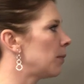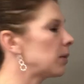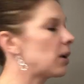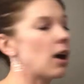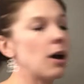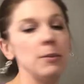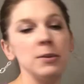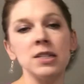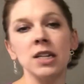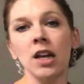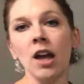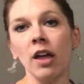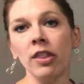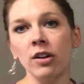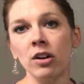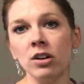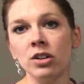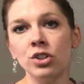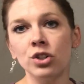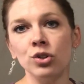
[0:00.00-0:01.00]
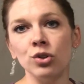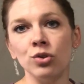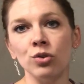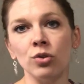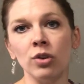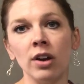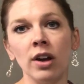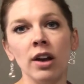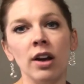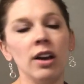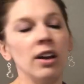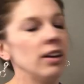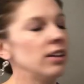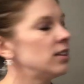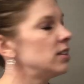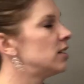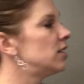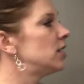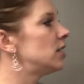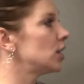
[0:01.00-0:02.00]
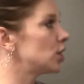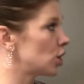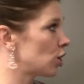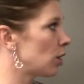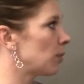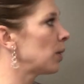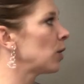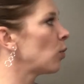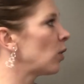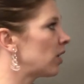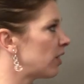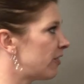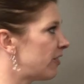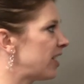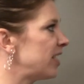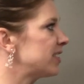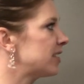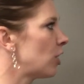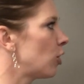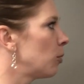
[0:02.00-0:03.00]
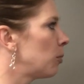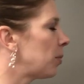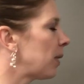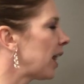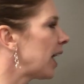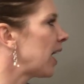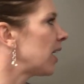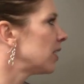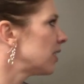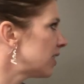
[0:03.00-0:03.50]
come together to determine what a phase-out plan